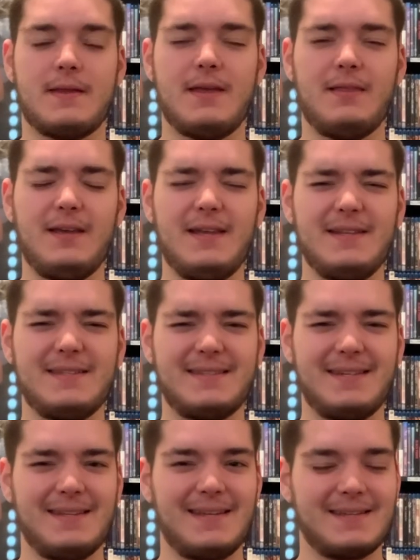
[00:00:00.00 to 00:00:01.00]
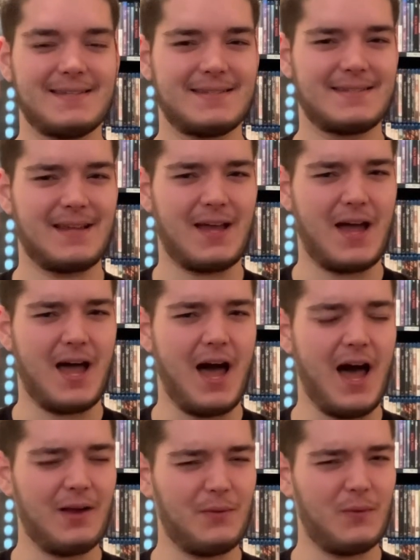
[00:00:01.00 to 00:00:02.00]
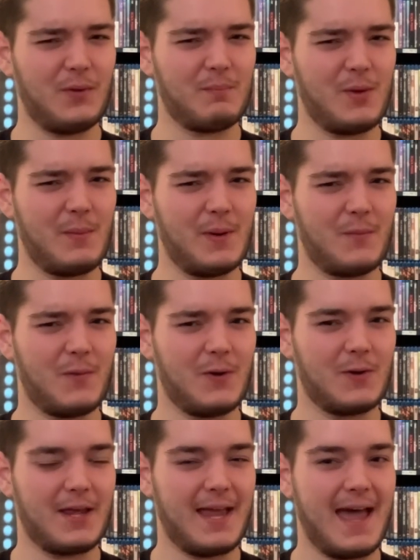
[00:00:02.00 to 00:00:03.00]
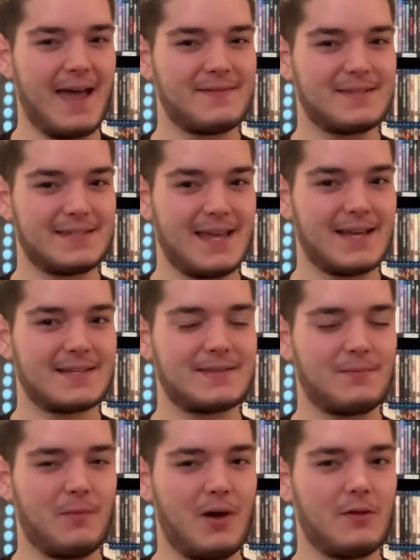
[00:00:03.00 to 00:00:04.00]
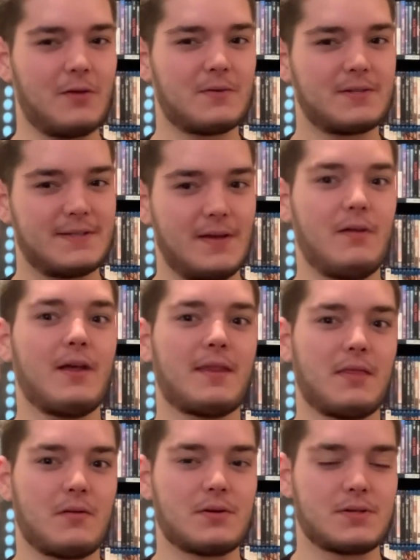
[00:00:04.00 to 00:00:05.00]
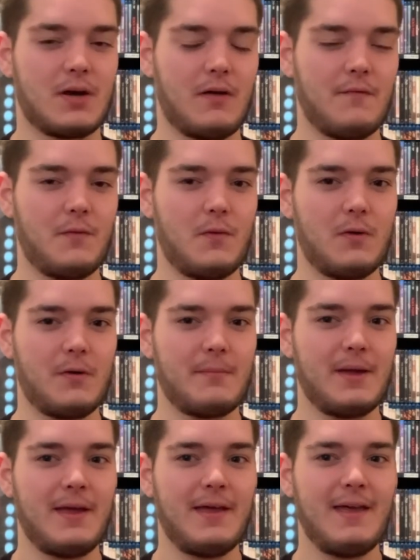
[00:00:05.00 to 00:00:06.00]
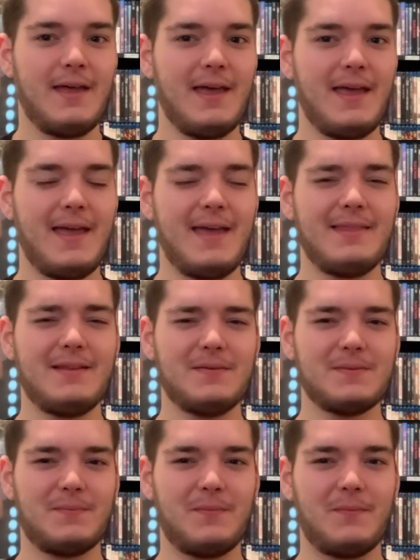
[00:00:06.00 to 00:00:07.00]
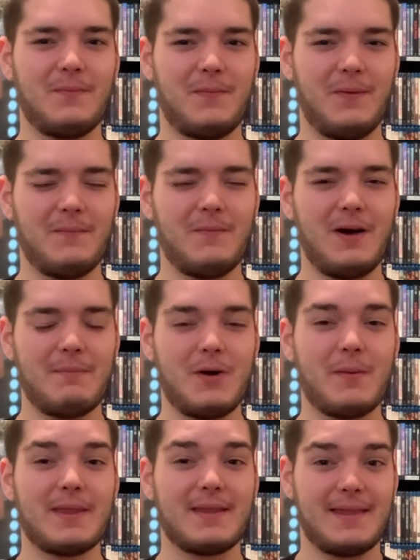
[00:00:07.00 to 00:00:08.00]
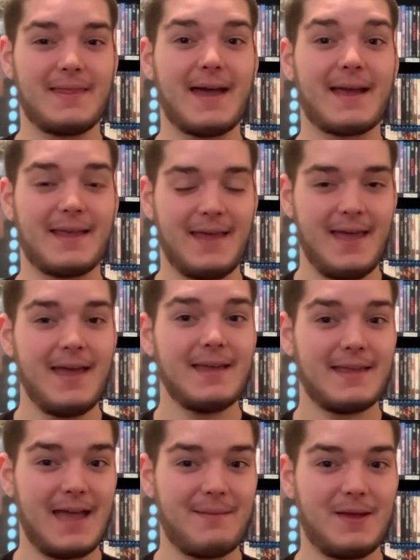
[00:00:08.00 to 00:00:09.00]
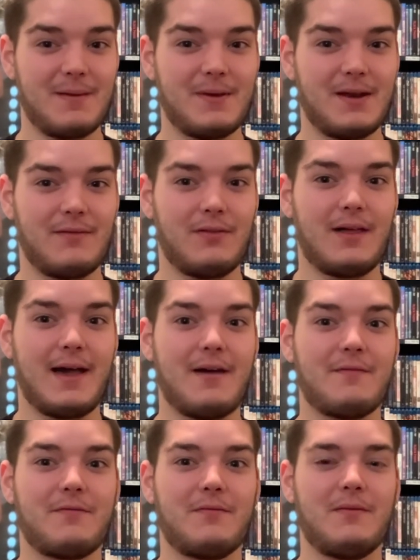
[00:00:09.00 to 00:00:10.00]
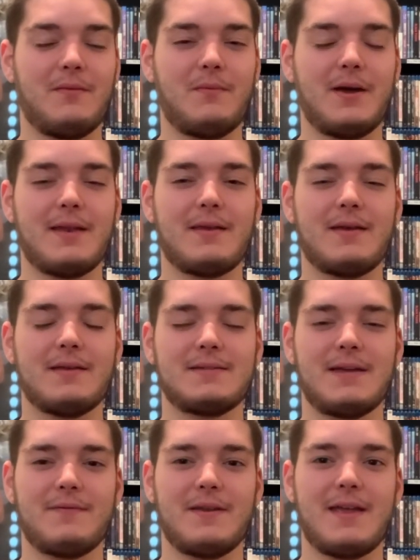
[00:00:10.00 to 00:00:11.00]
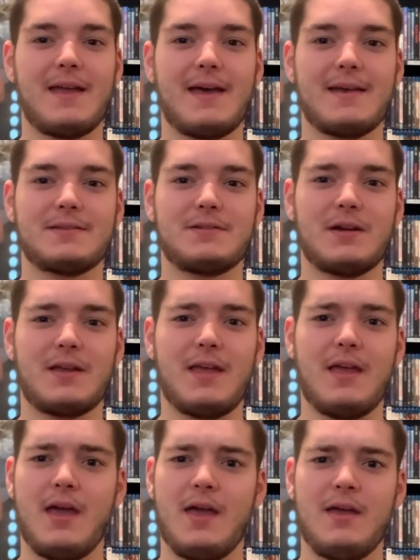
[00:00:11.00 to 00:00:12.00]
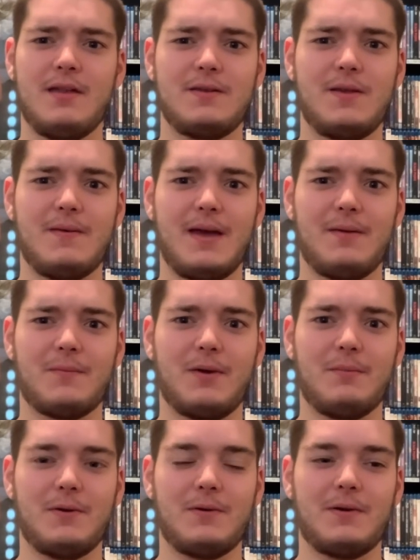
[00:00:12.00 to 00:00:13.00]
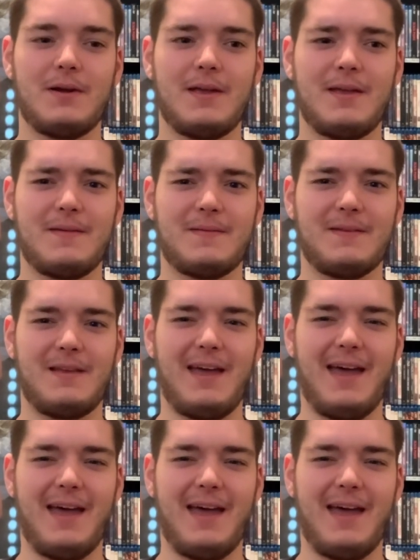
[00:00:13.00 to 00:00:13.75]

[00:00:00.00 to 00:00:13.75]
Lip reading: it leads to this awkward moment where they have sex while they're still in their doll form. And there's one moment that gave me a bit of a laugh when Tiffany asked Chucky, "Do you got a rubber?" And